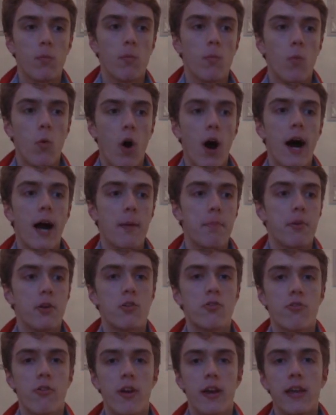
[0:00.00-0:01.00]
what I
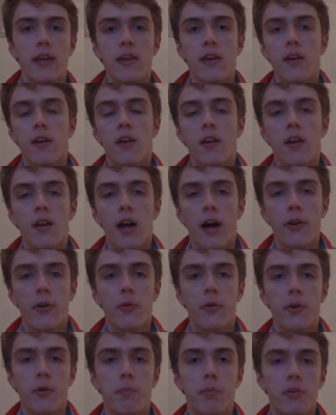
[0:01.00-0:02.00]
portray. I
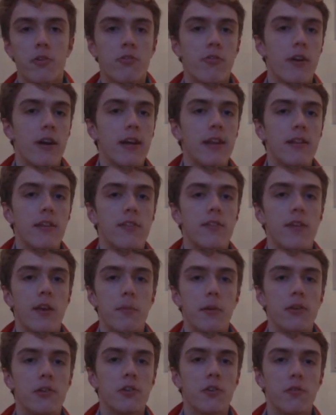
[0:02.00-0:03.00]
don't want to portray this
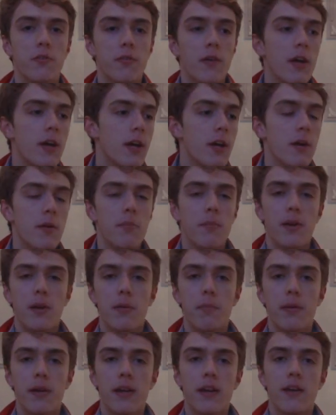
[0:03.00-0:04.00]
image of
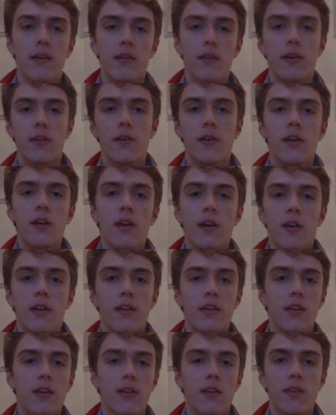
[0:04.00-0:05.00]
me being
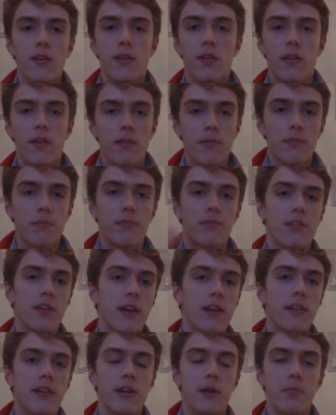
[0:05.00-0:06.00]
like
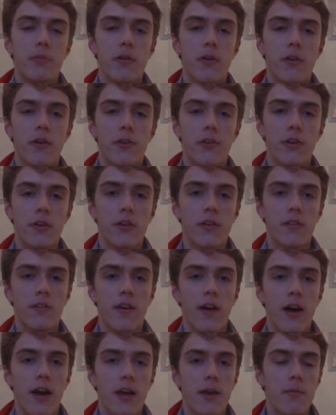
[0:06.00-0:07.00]
cycling abroad all the
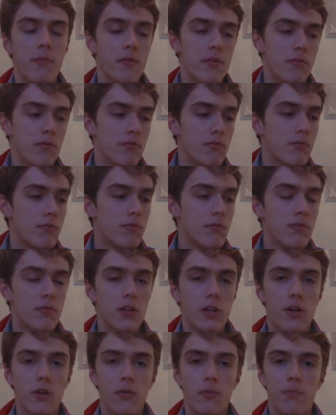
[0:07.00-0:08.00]
time and,
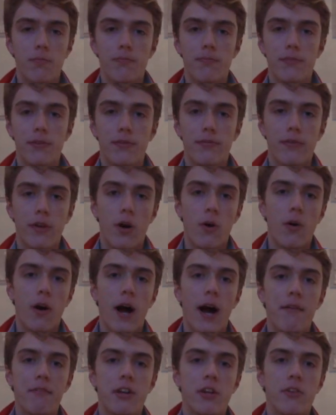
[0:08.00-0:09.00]
you know, not
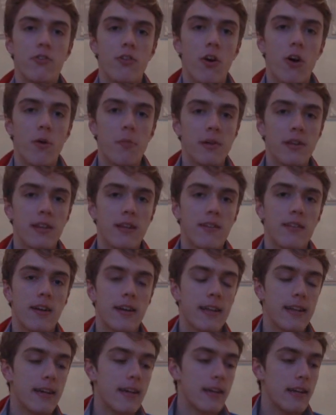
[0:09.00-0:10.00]
having a job and things
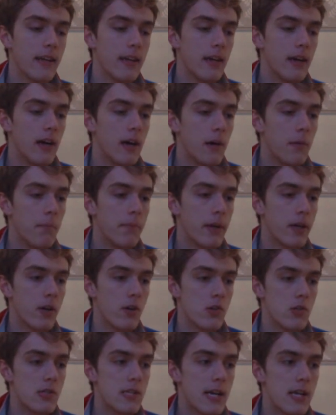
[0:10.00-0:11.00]
like that,
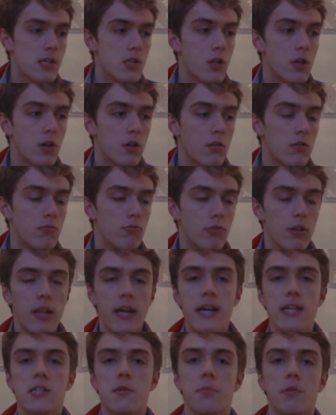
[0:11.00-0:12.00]
because that's not
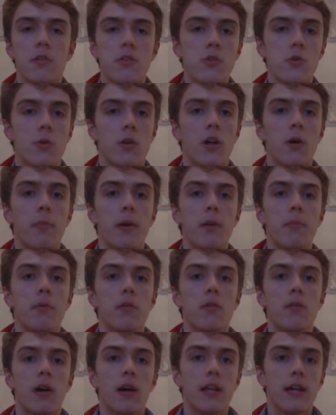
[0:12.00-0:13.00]
relatable to a lot of
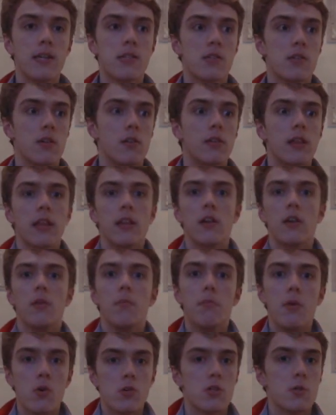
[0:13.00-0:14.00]
people. I like to think
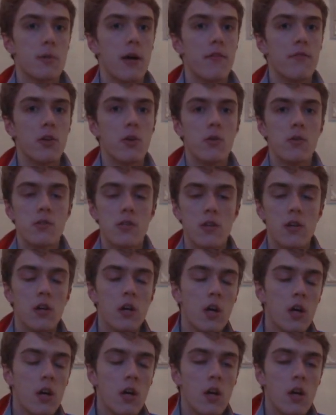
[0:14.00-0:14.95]
that most of my viewers are